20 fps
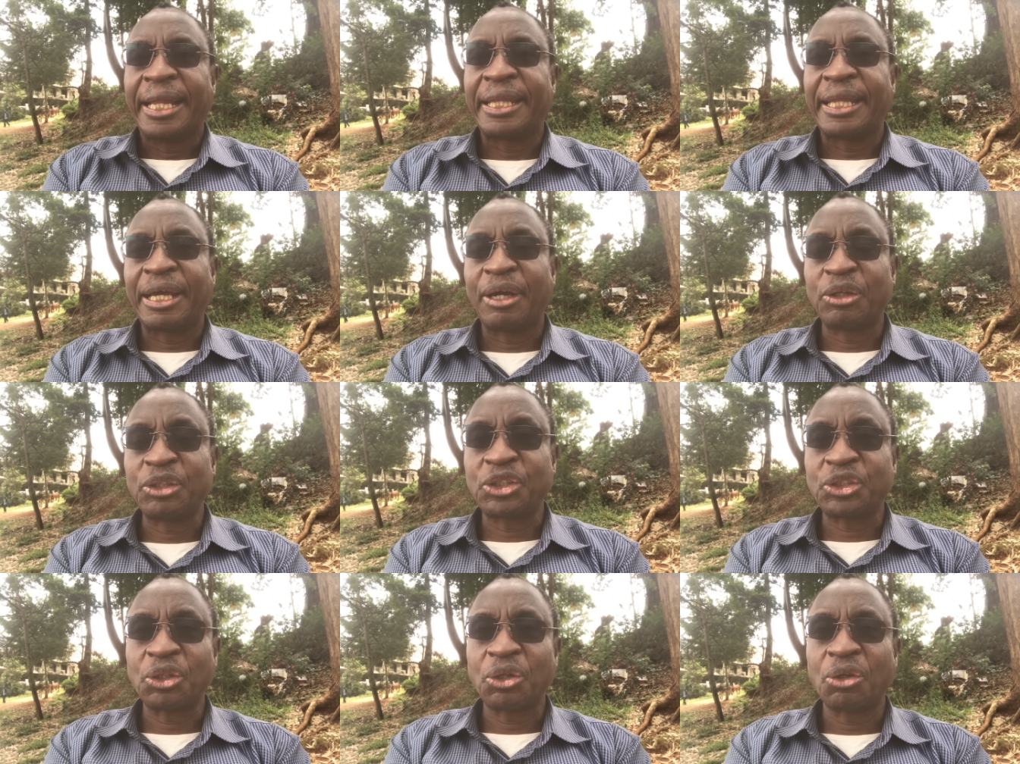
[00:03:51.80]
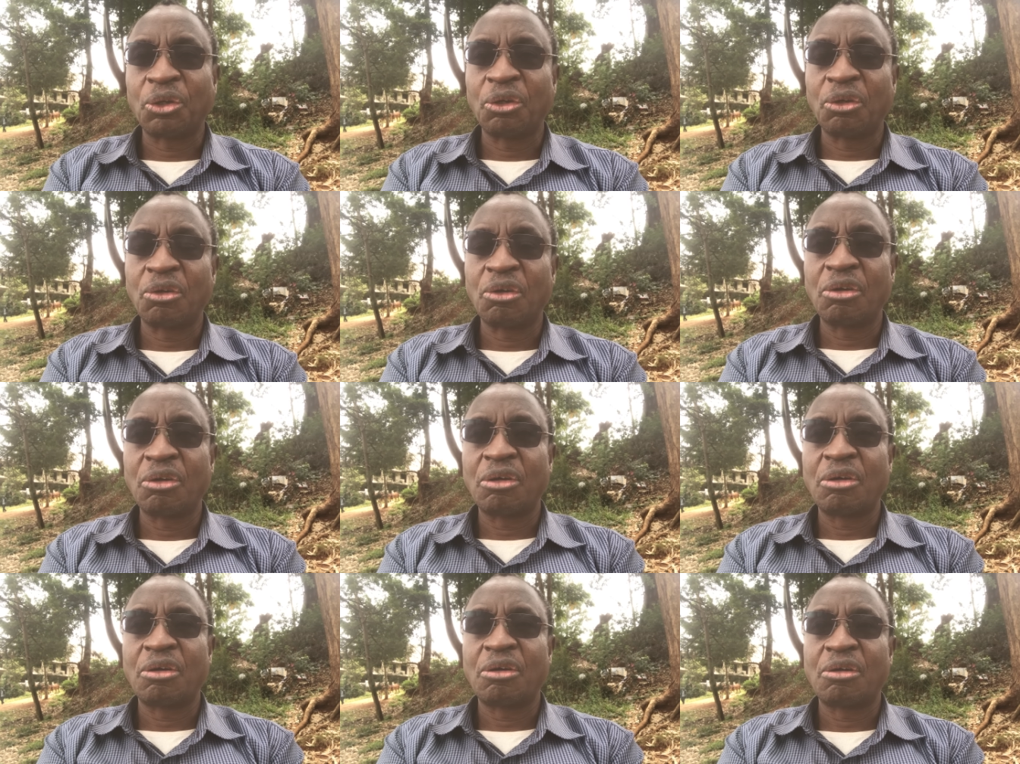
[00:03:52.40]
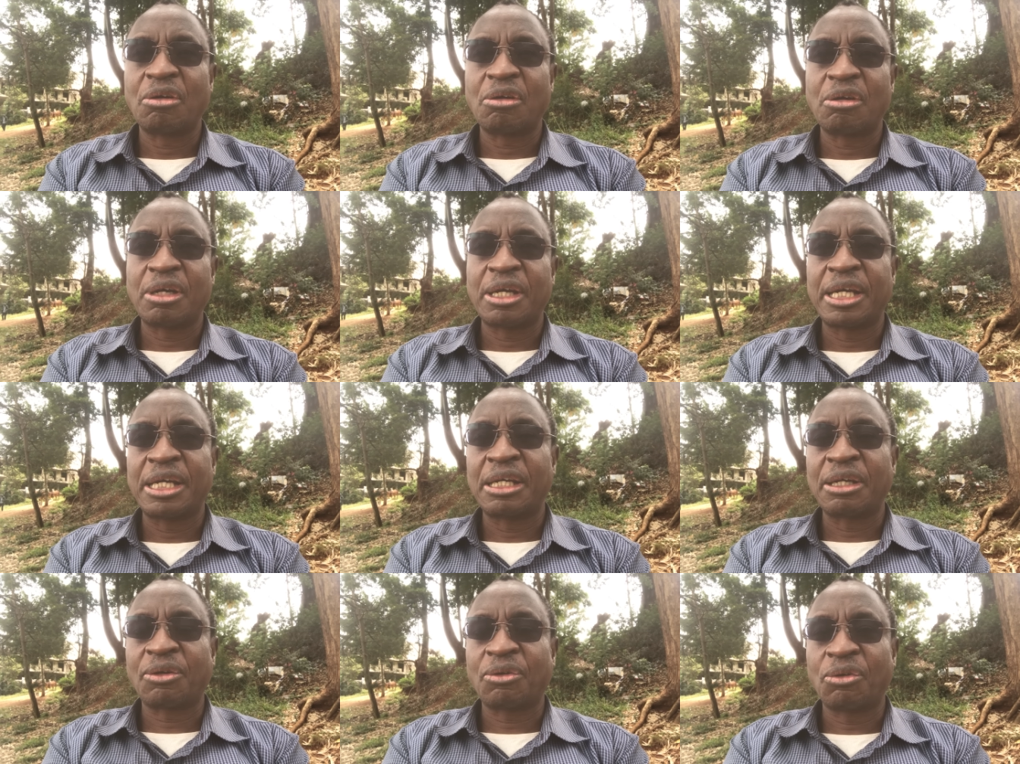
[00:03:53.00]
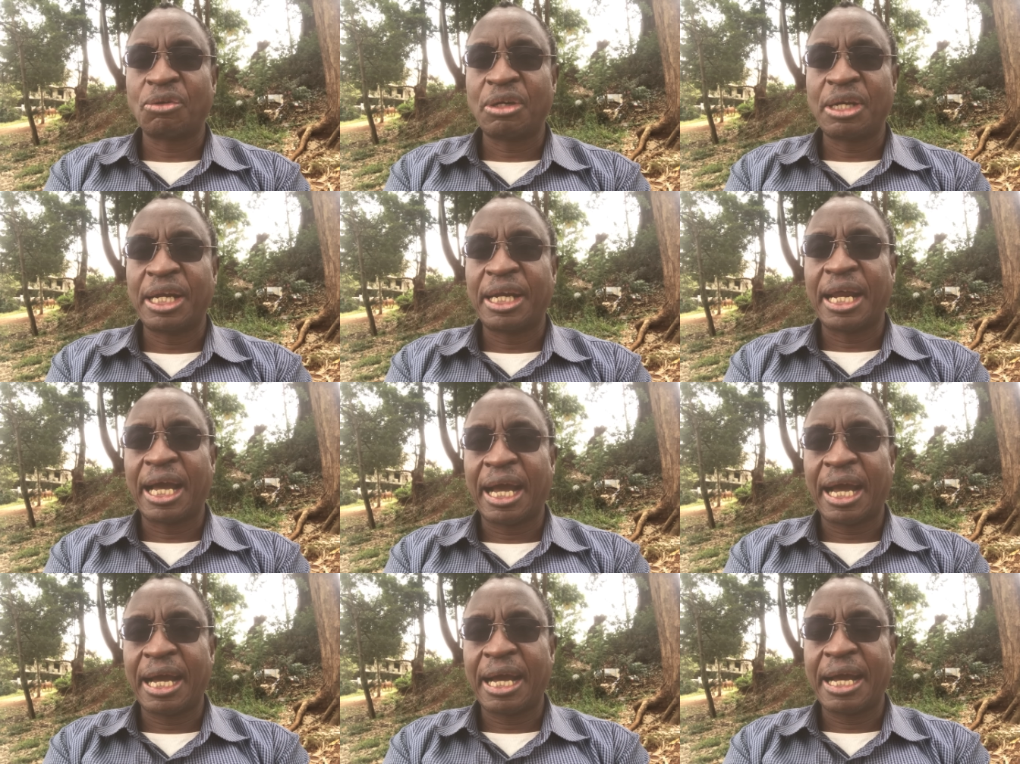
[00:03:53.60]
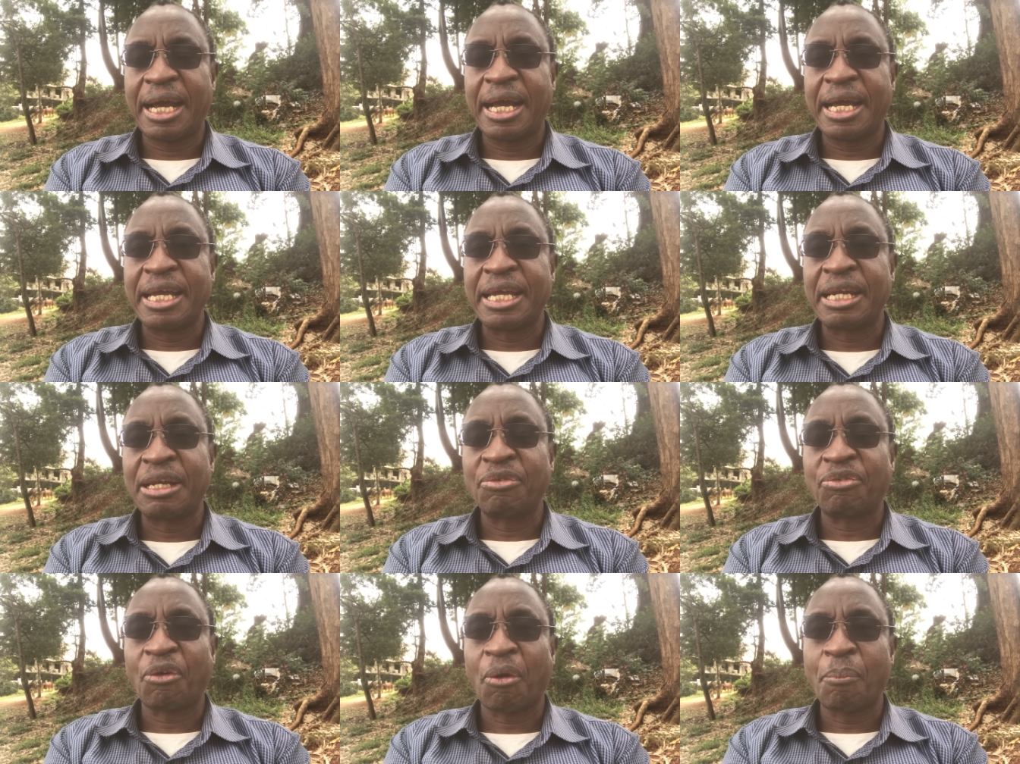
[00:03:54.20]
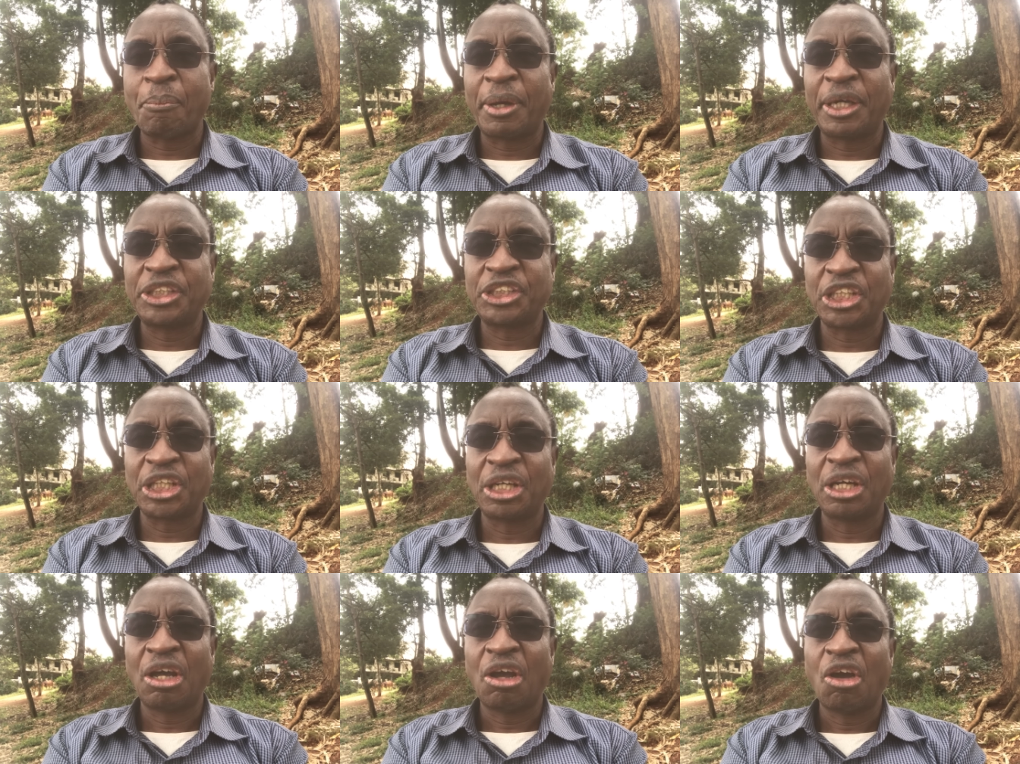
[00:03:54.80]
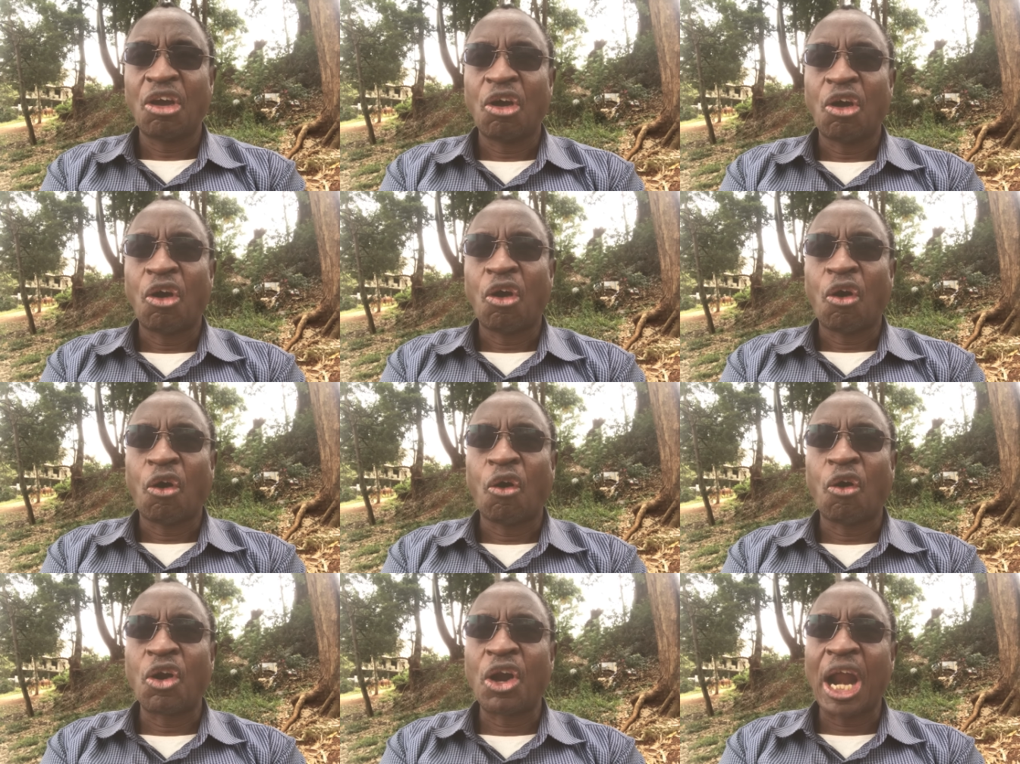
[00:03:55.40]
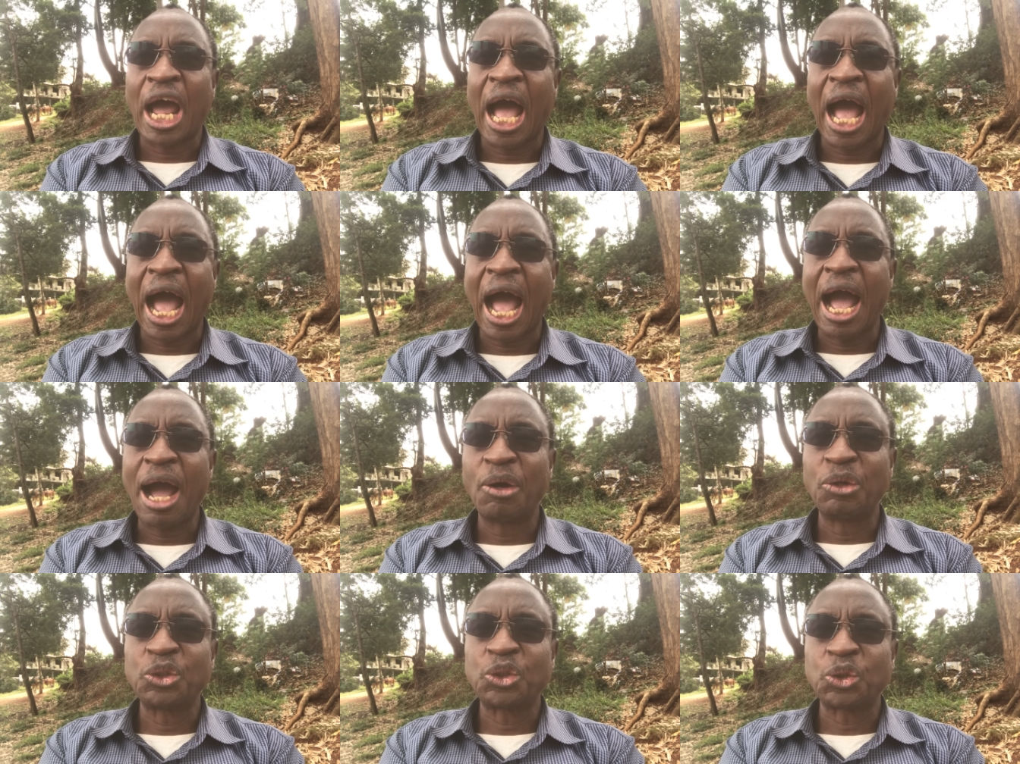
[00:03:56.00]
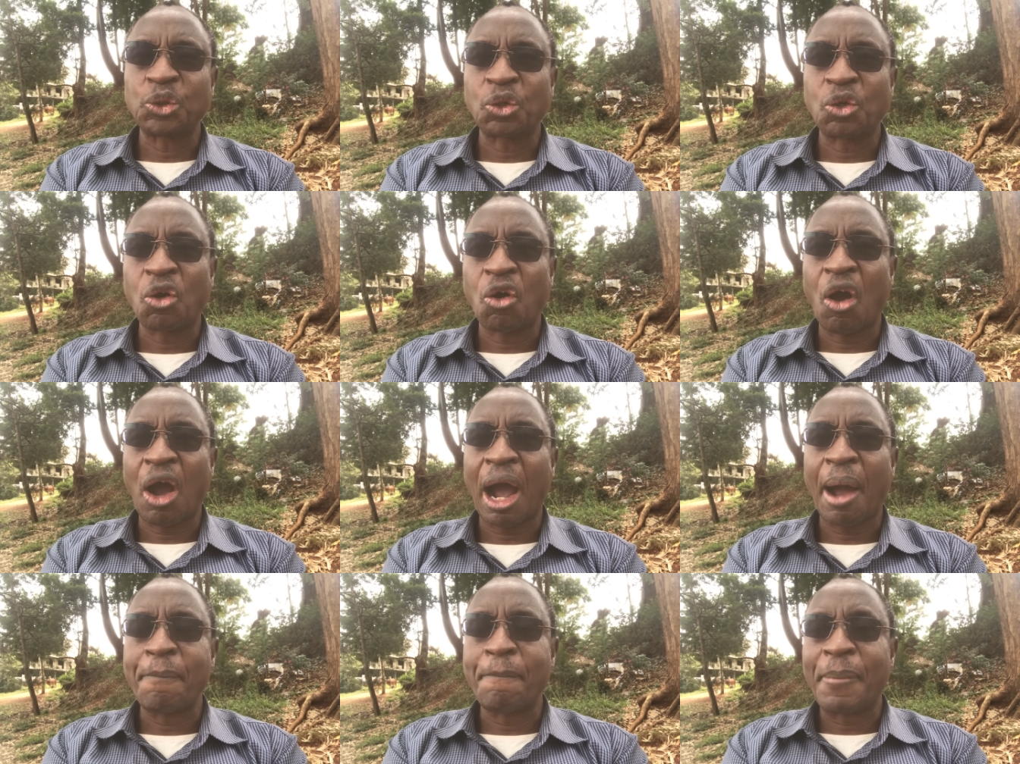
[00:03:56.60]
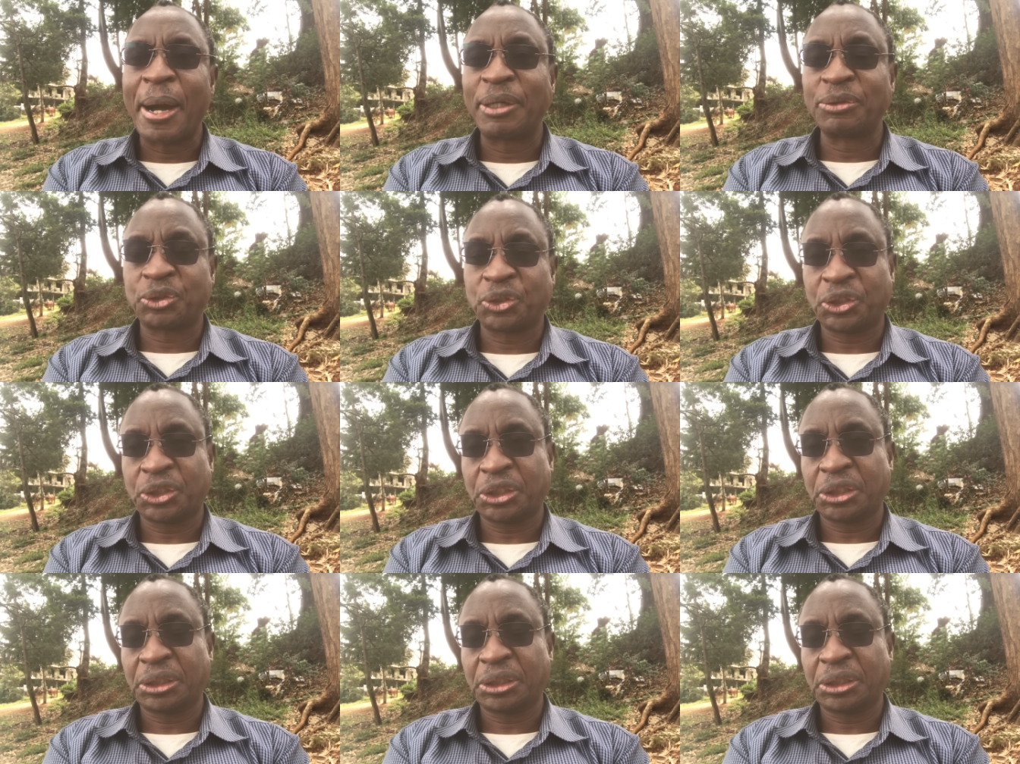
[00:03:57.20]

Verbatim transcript: They also included information on how to go about